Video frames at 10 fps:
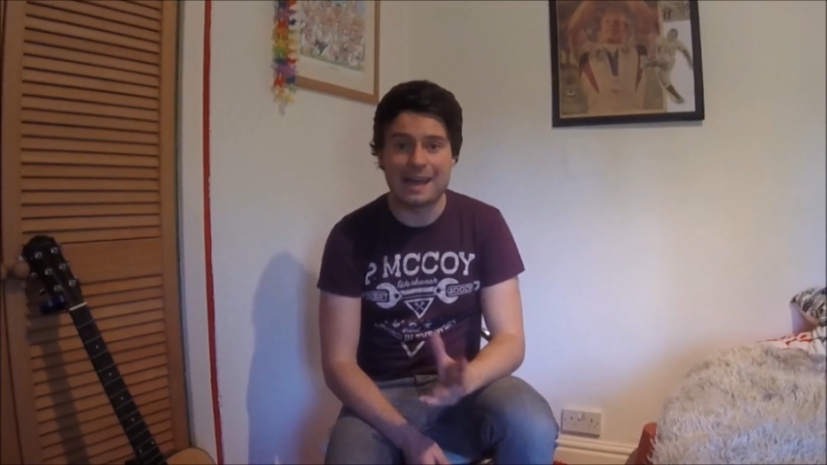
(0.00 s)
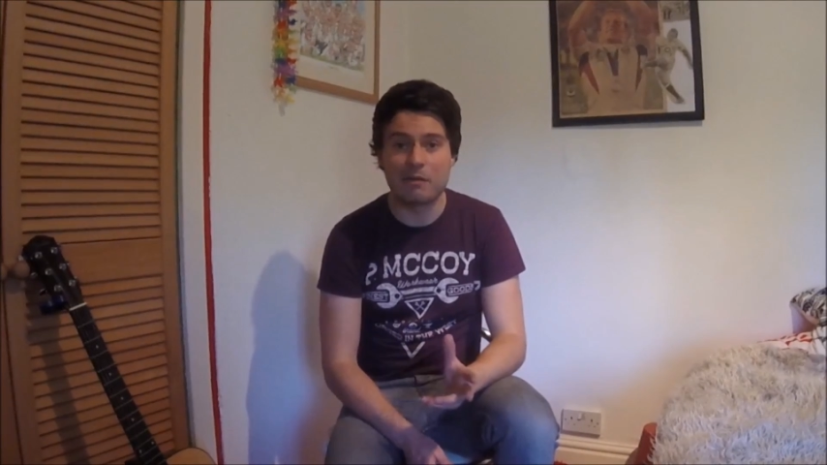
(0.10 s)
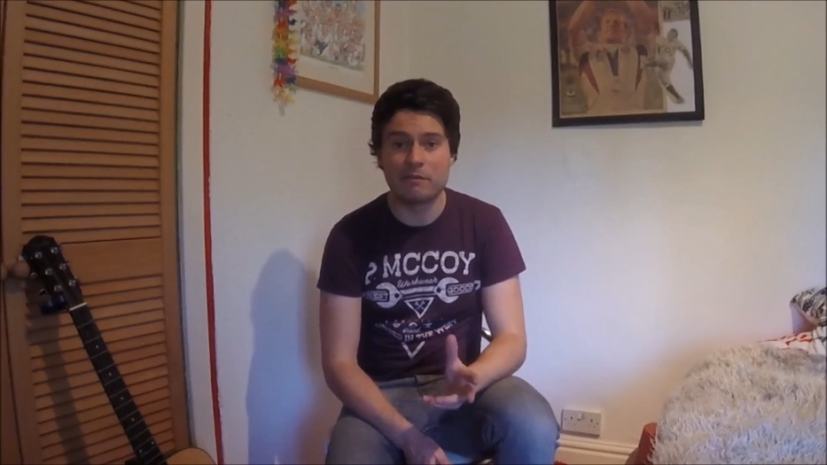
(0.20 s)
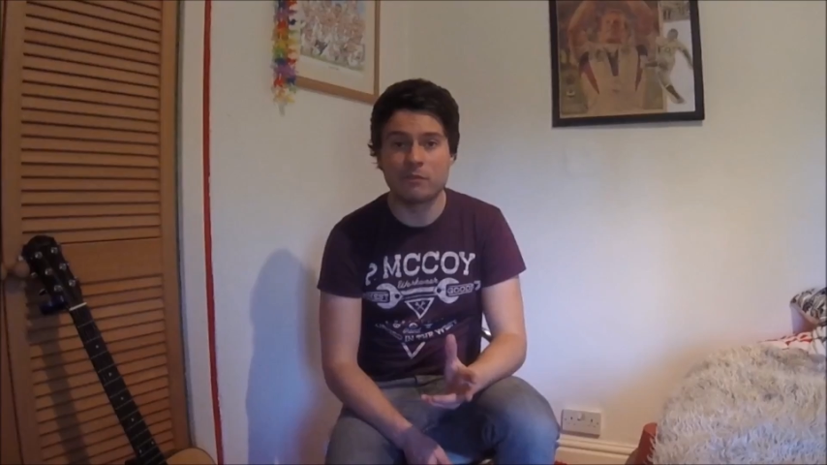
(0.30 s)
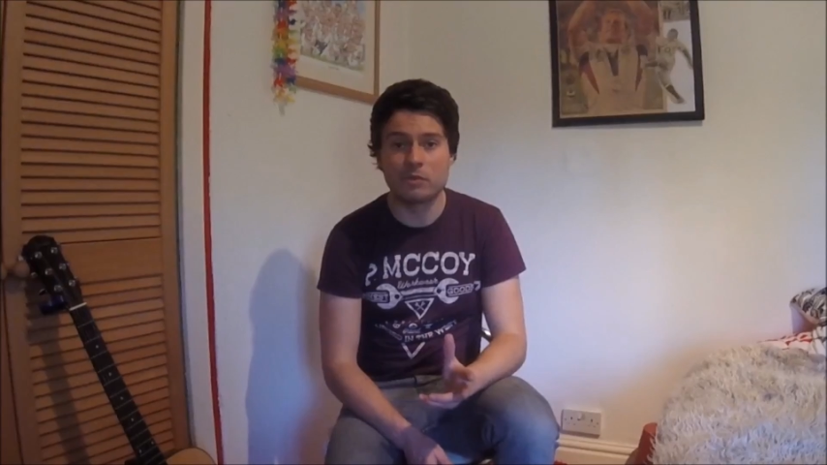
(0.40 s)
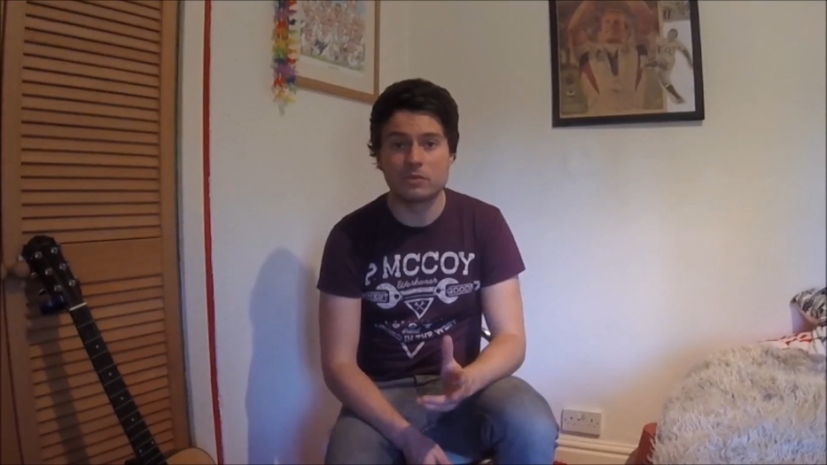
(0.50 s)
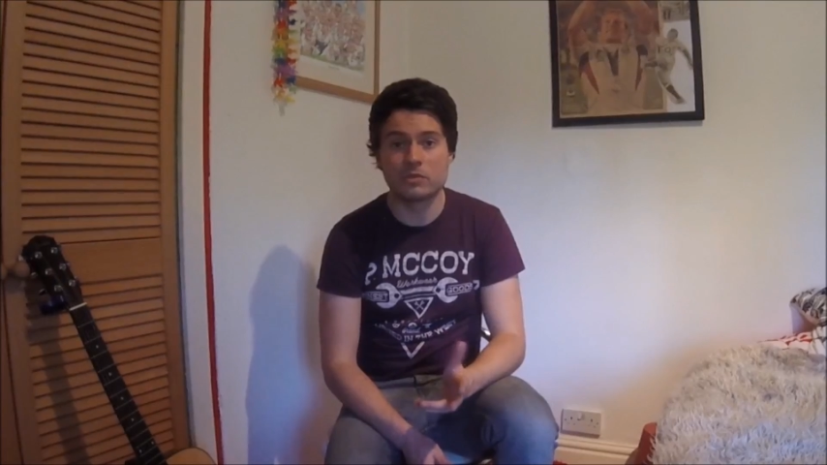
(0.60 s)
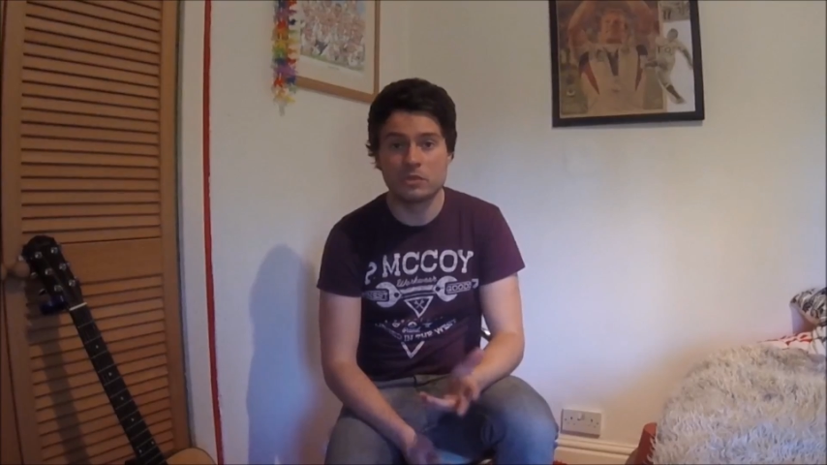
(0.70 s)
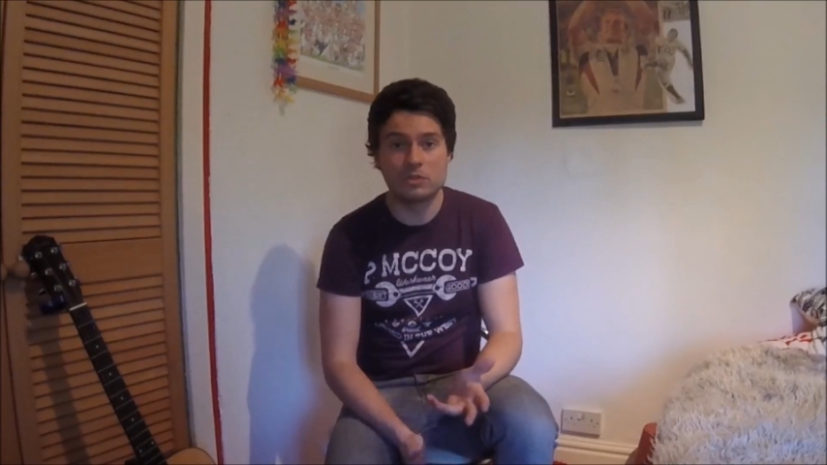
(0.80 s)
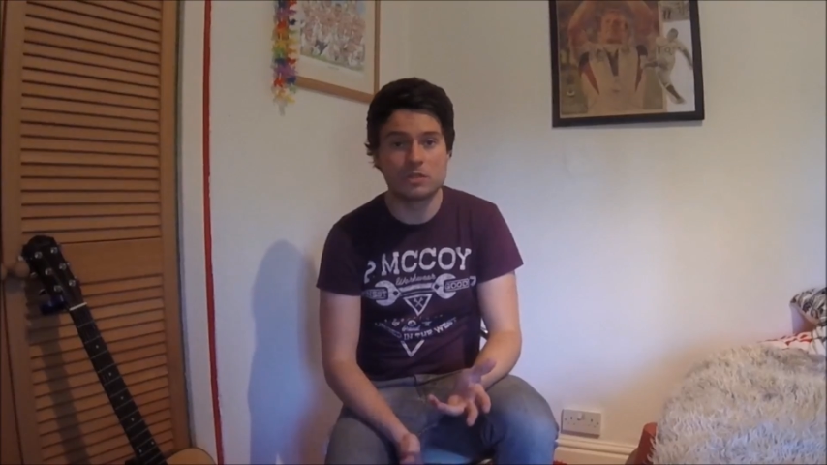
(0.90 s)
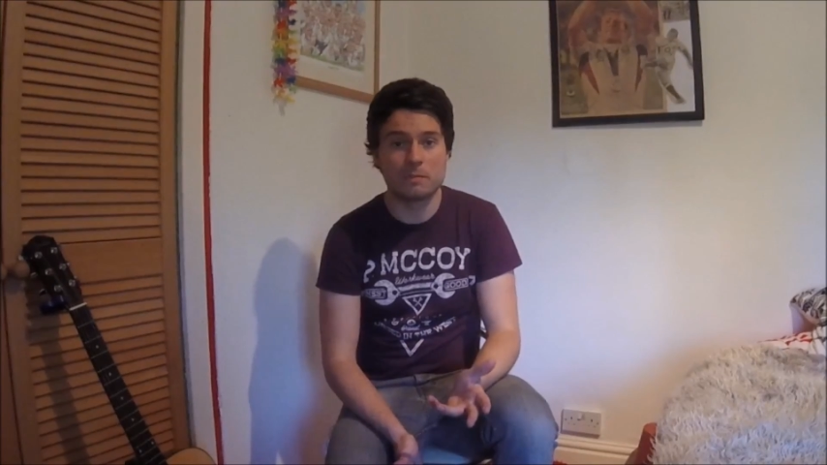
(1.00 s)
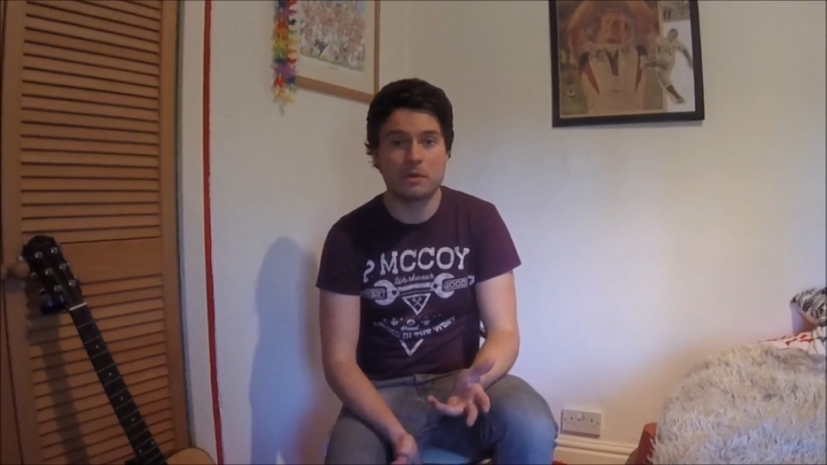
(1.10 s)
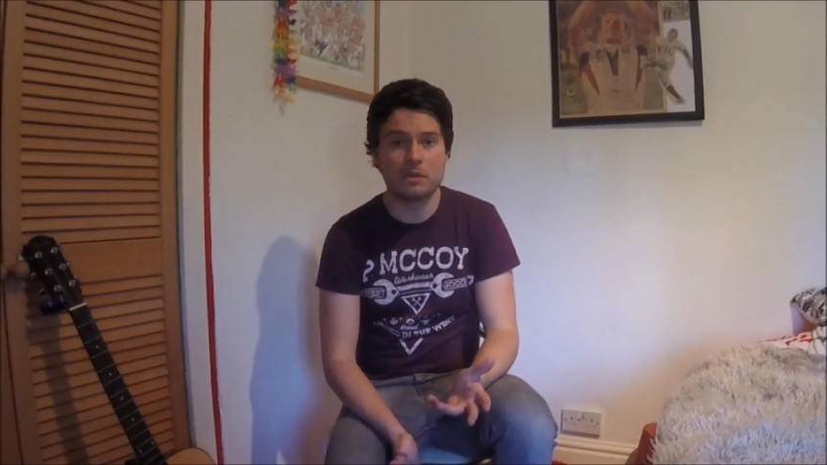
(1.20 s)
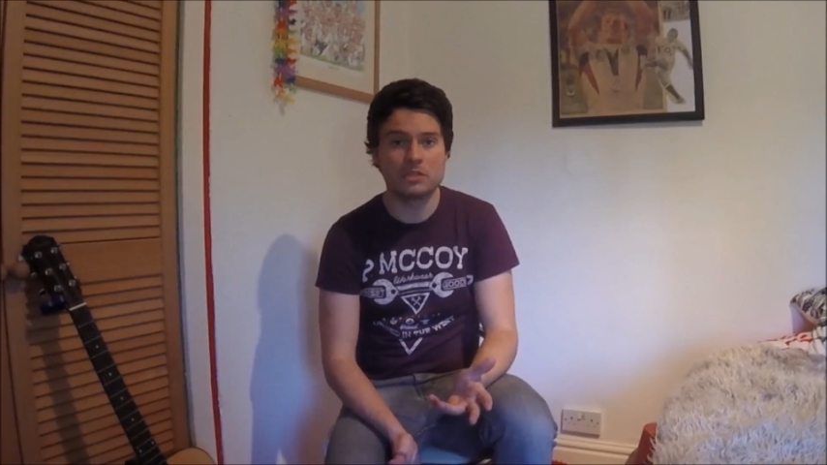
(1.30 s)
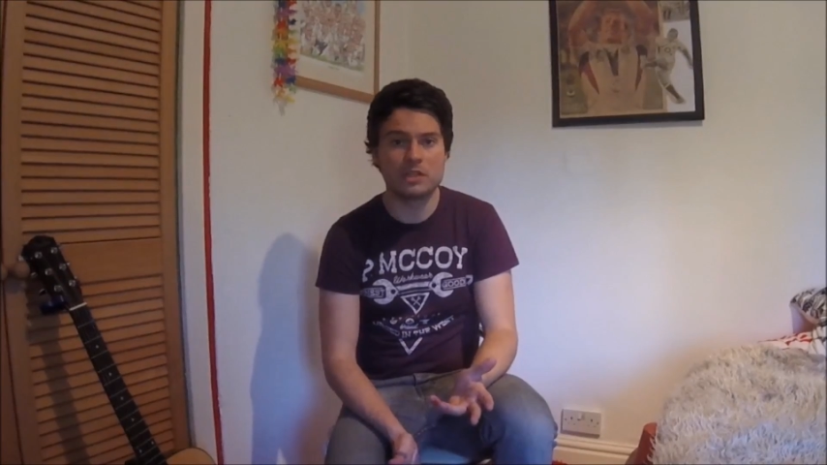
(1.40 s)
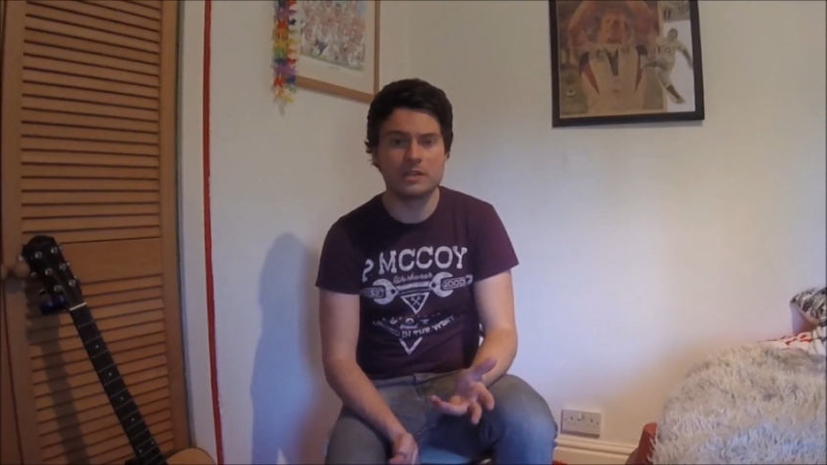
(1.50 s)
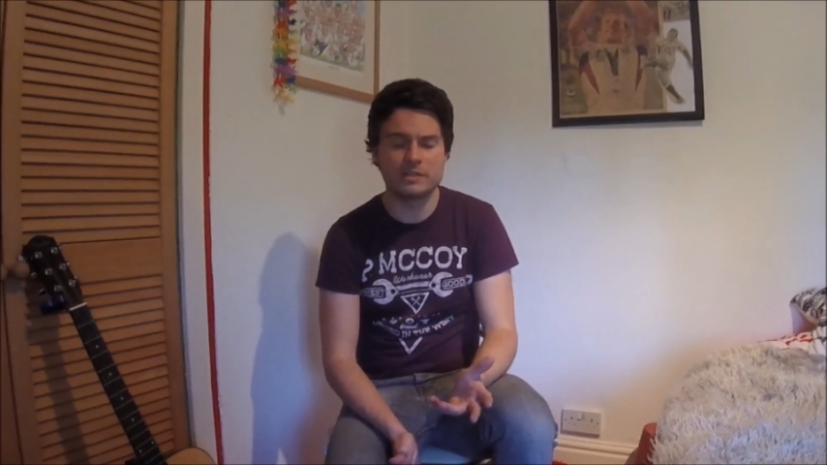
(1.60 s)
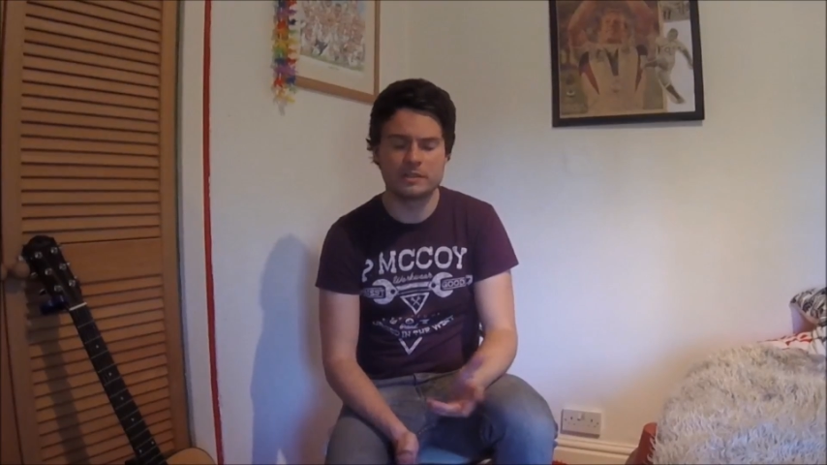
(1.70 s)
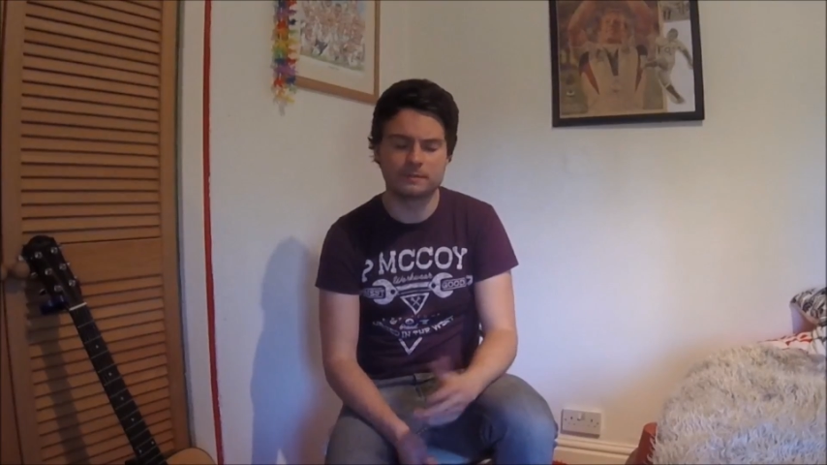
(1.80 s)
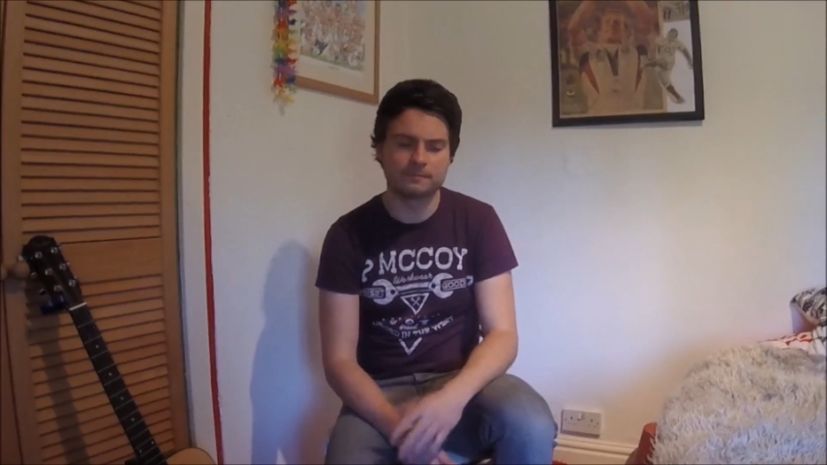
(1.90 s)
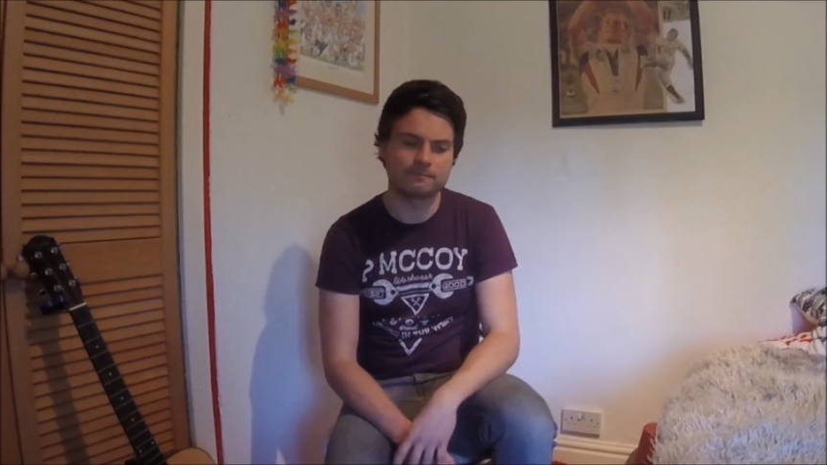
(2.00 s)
out of order and you should apologise.